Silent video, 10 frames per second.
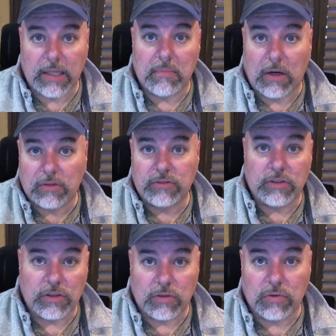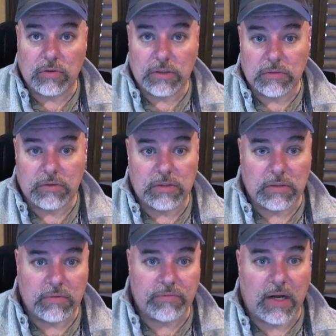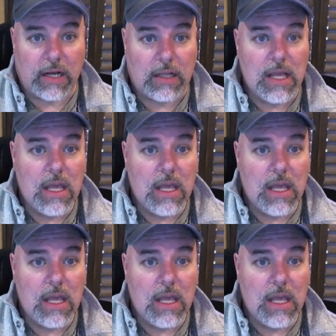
The ball's in your court, you've received the file.